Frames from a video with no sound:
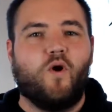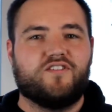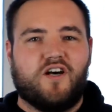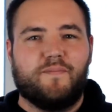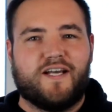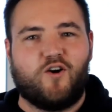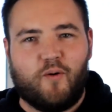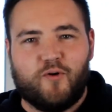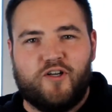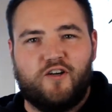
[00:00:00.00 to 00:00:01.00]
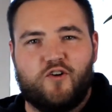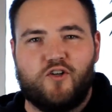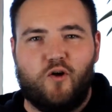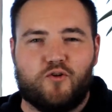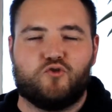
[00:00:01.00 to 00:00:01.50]
What's up? Nick Carpenter here.
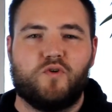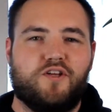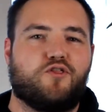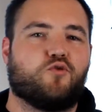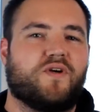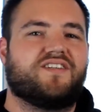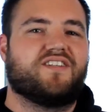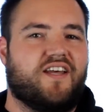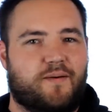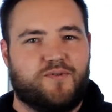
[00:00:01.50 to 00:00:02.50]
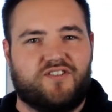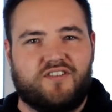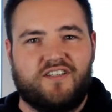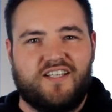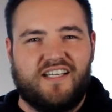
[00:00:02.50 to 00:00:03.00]
You know, there's really three
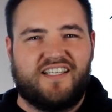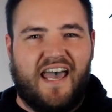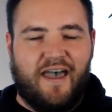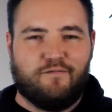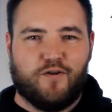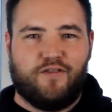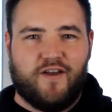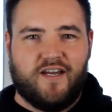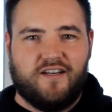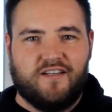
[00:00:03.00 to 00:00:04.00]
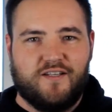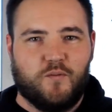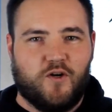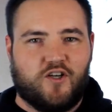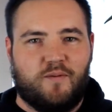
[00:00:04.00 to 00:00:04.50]
steps to everything
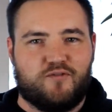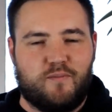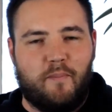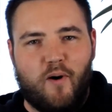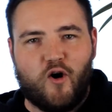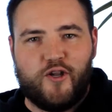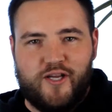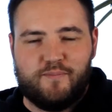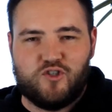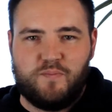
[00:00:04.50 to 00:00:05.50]
when it comes from a marketing